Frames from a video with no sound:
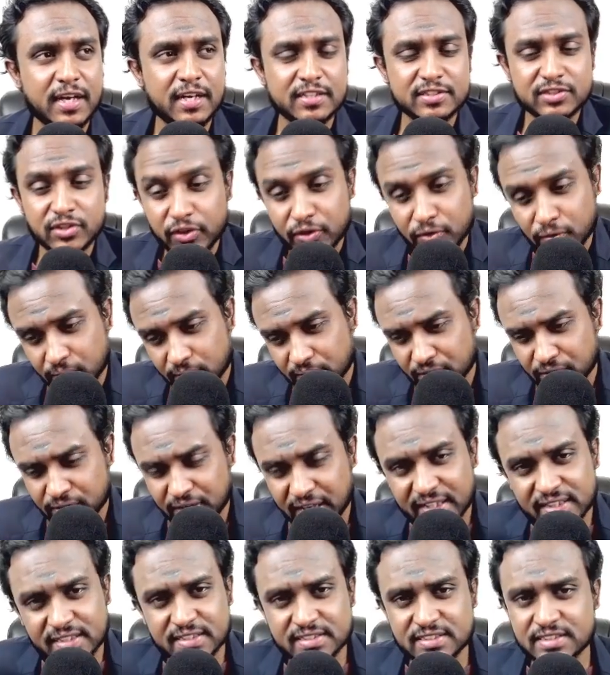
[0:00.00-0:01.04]
So you
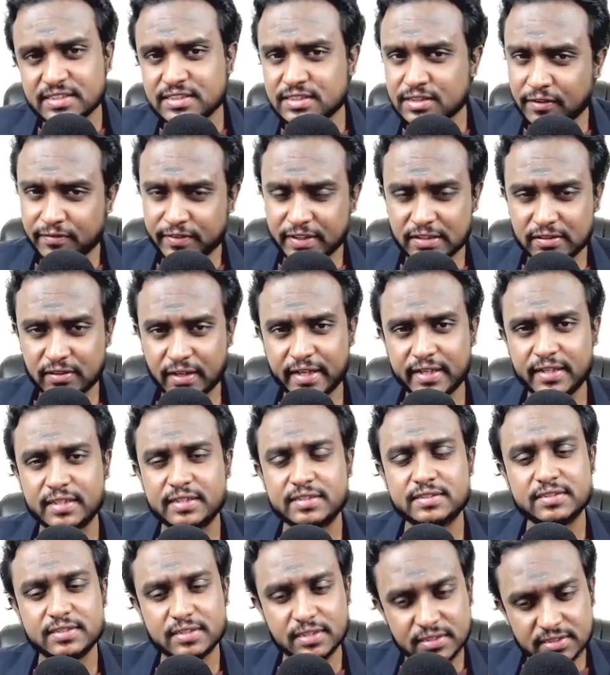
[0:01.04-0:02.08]
get the gist of it, right?
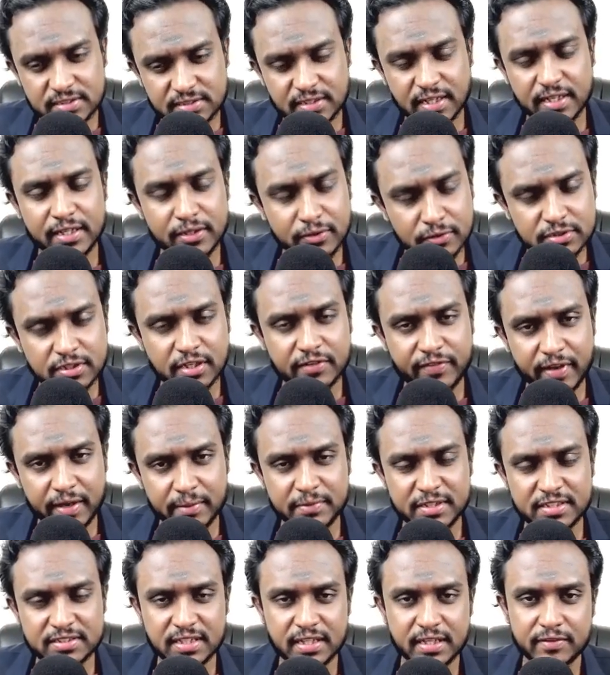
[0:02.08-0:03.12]
It's the use of
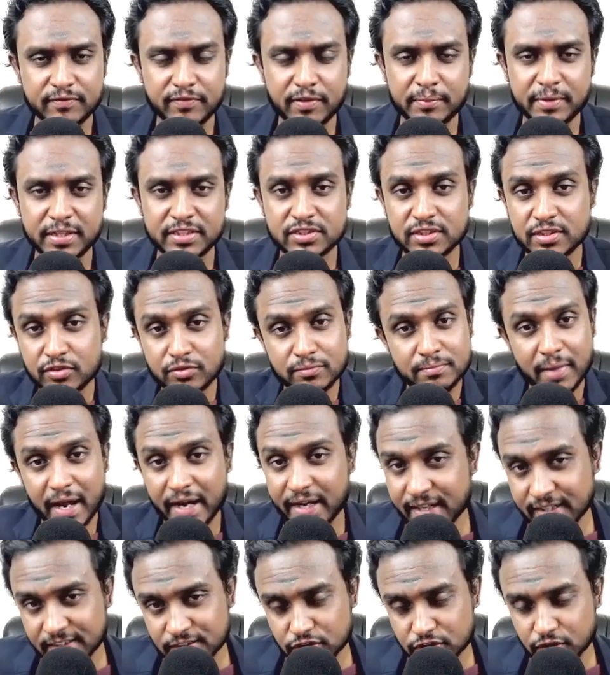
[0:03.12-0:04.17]
ABC information to
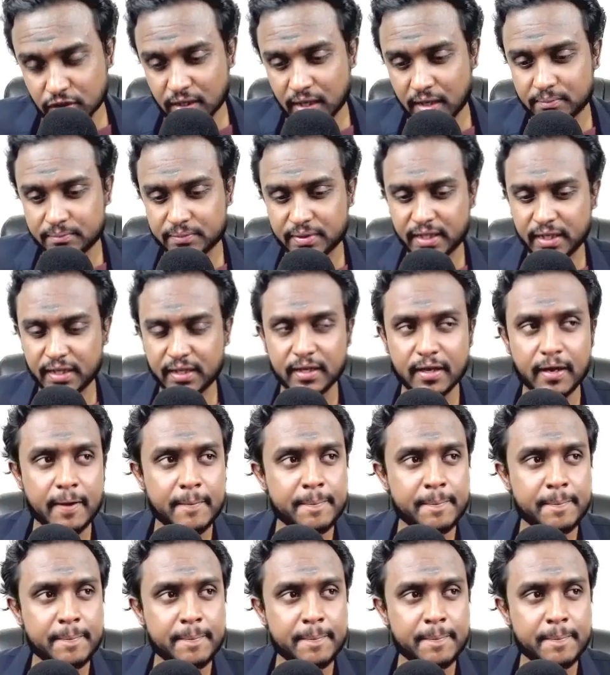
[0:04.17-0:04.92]
manage your company.